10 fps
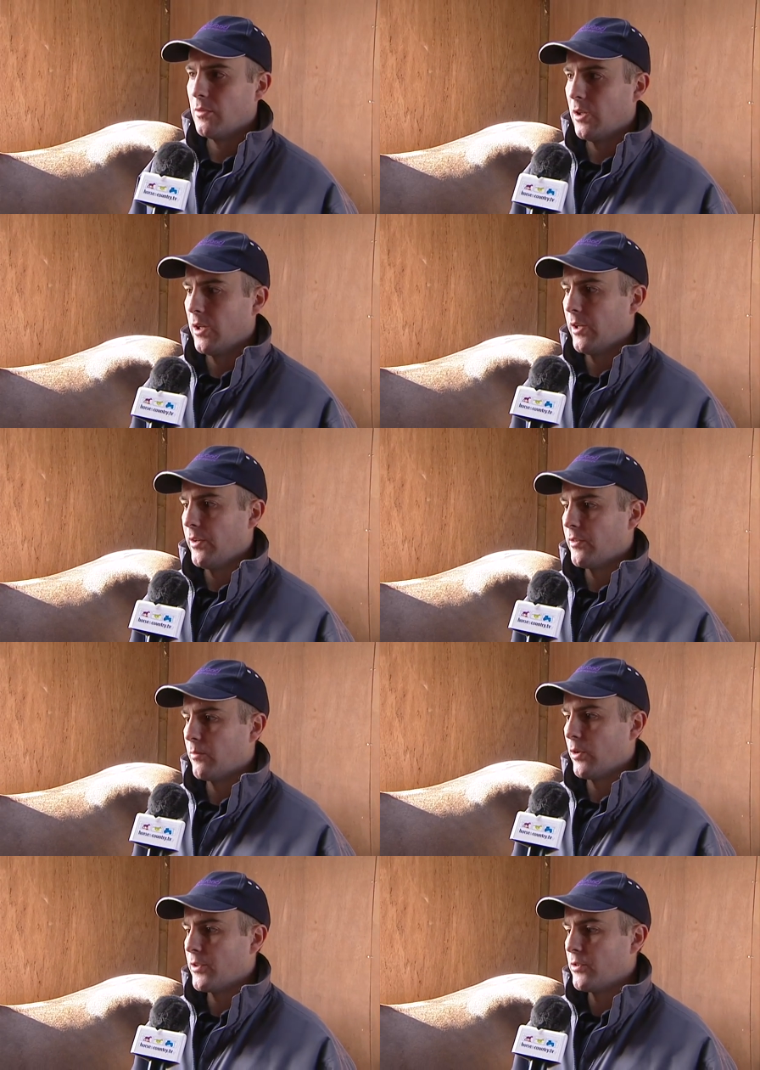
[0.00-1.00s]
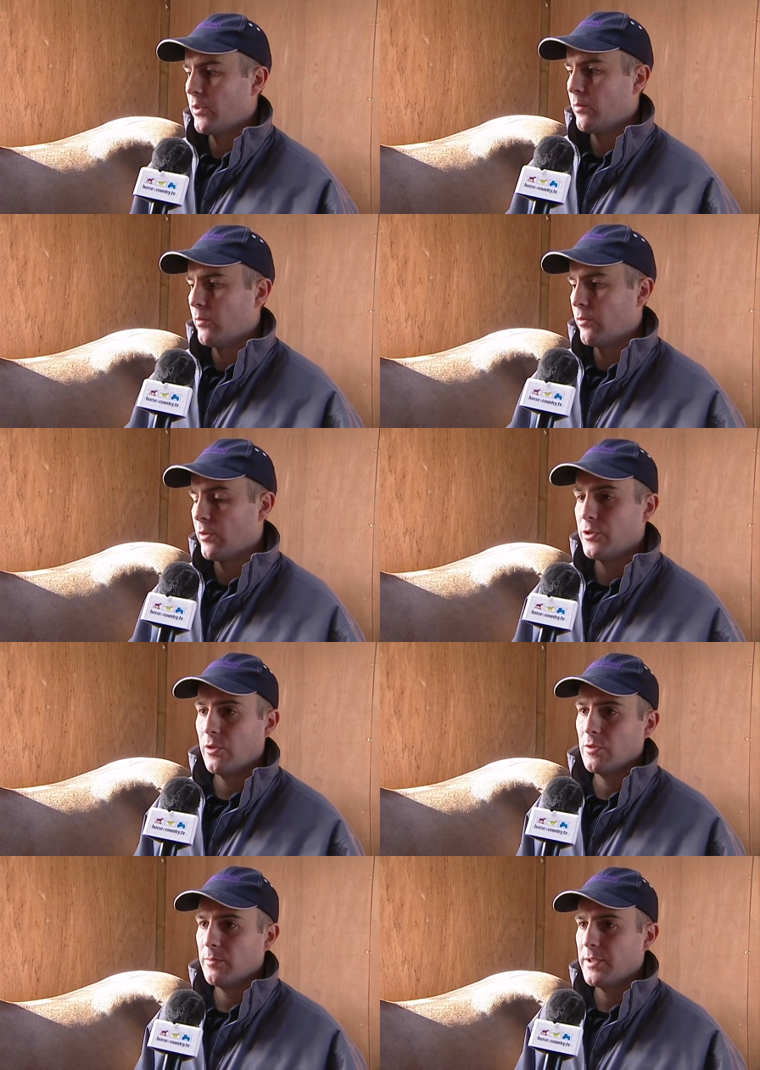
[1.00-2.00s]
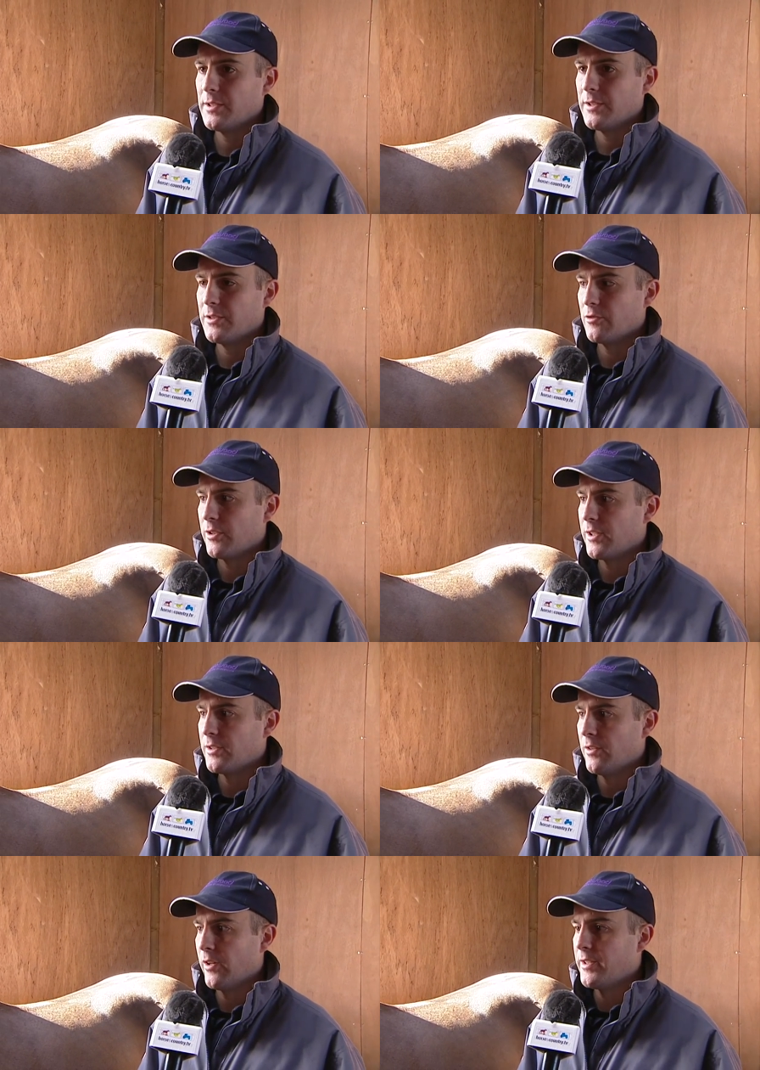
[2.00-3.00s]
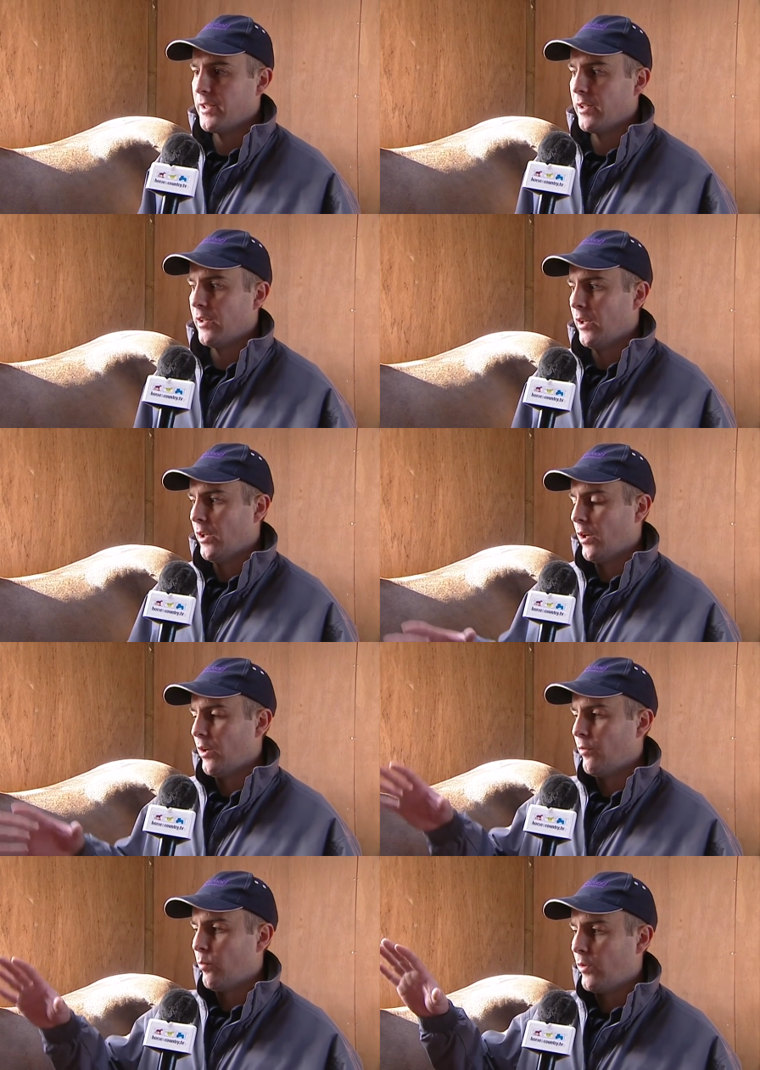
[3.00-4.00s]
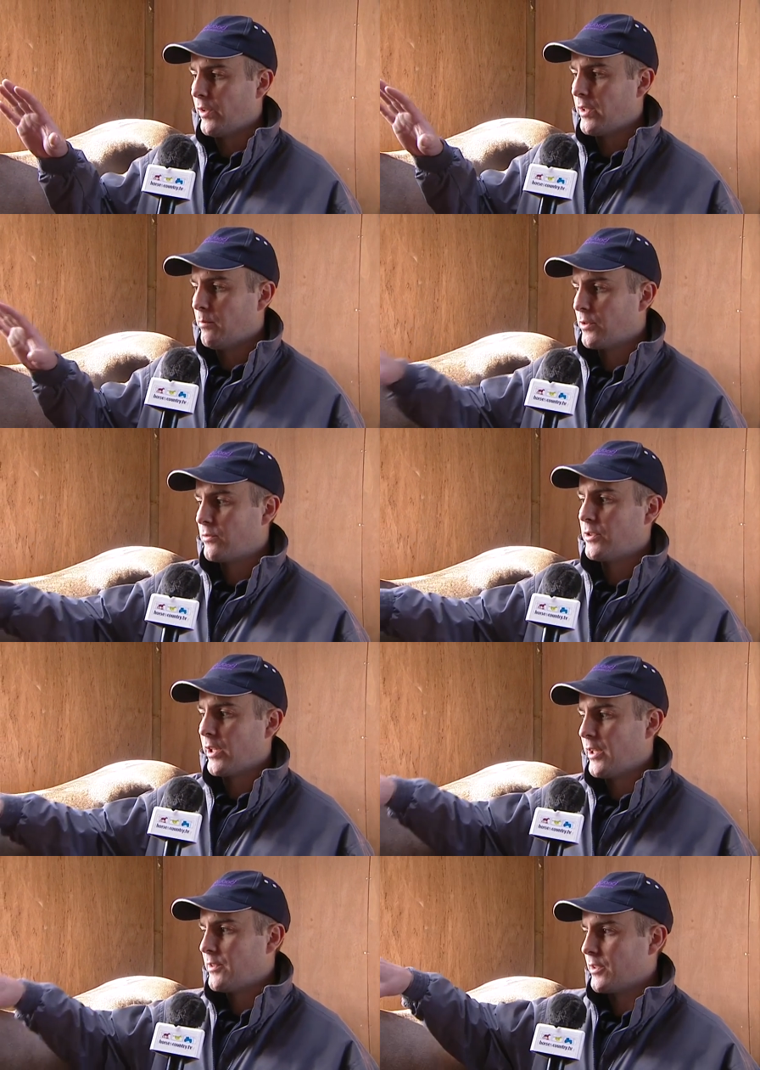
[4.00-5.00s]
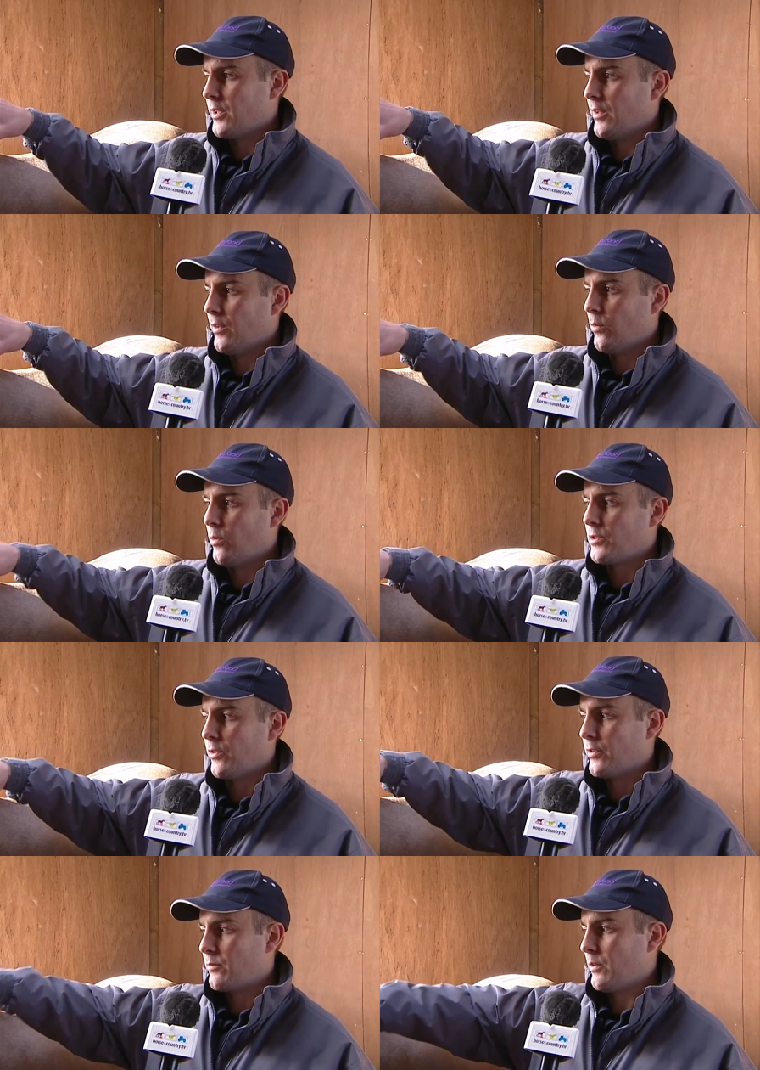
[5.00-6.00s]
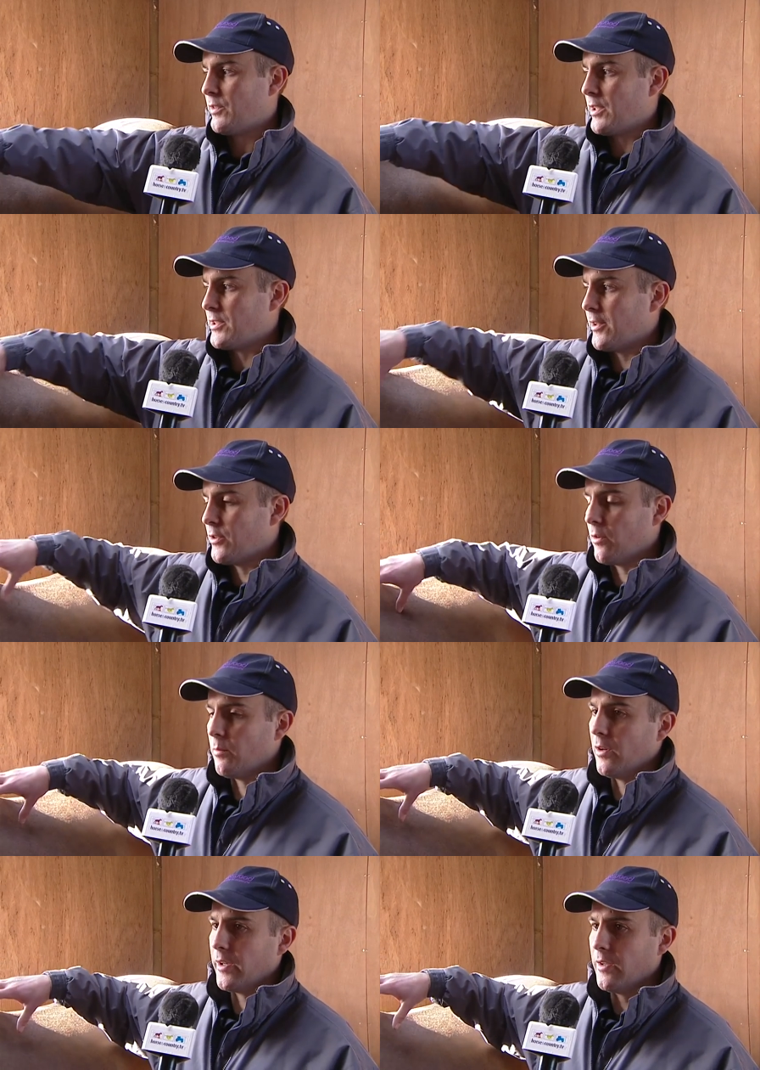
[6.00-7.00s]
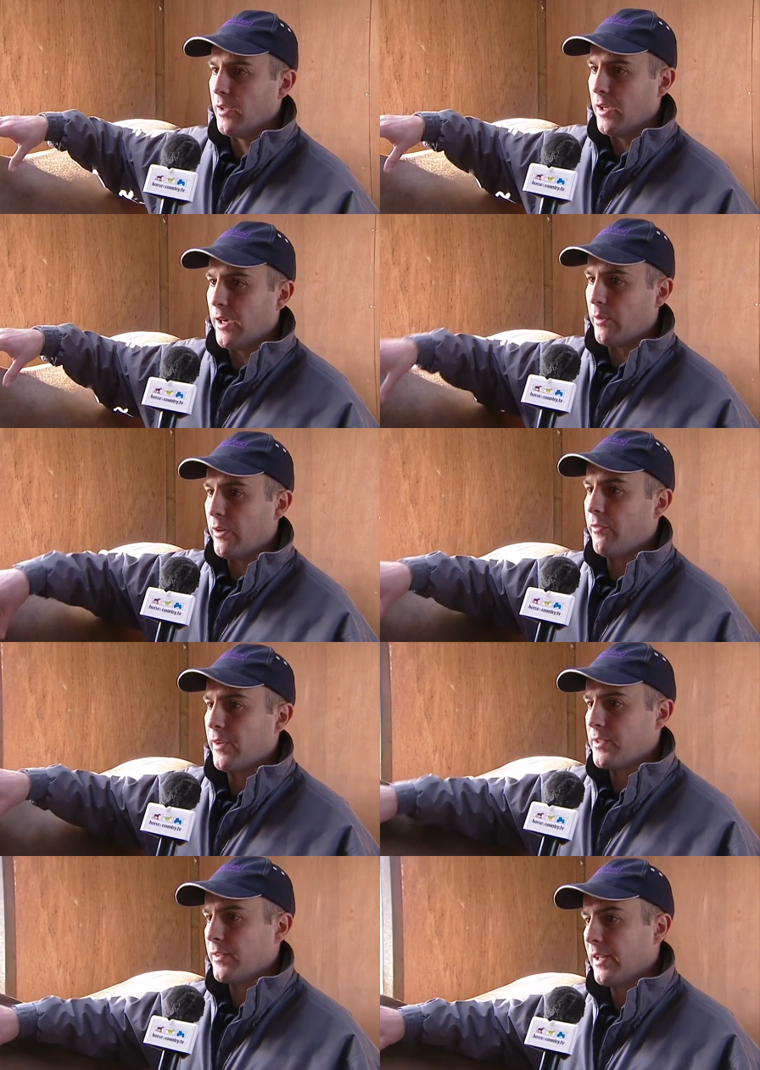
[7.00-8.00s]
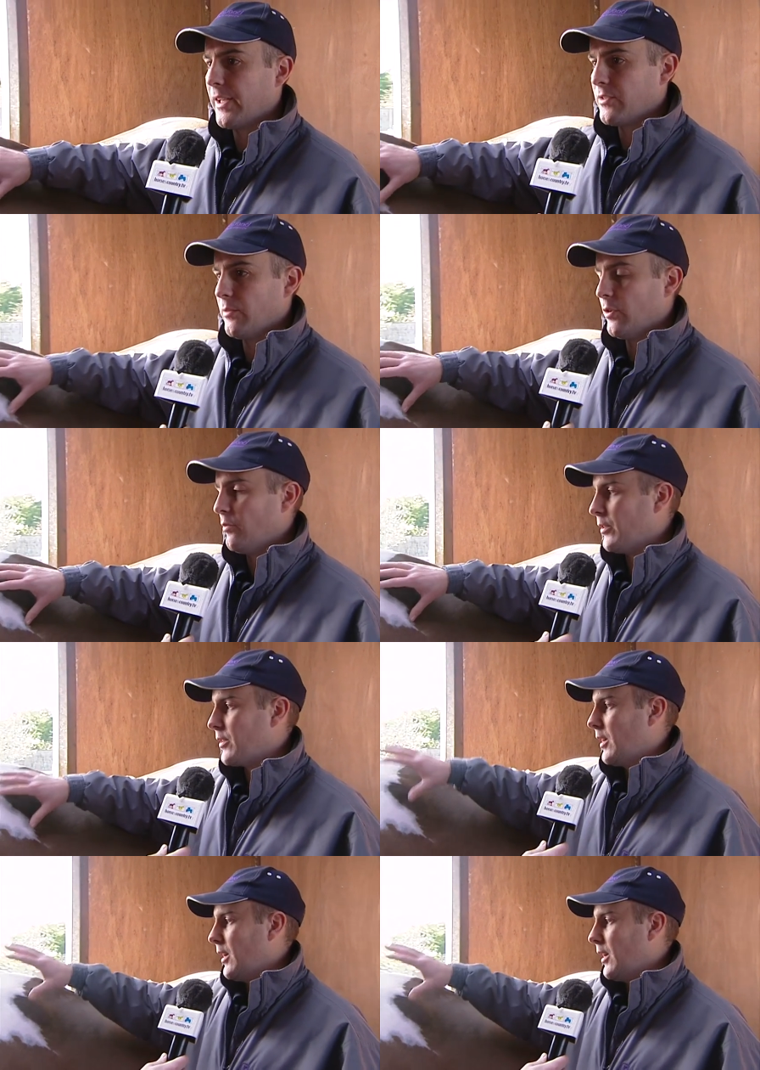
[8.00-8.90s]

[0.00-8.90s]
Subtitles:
and what it's doing through its shoulders, basically, to try and get an idea of what the muscle chains in the horse on essentially the top line, how they're affecting the legs and the movement.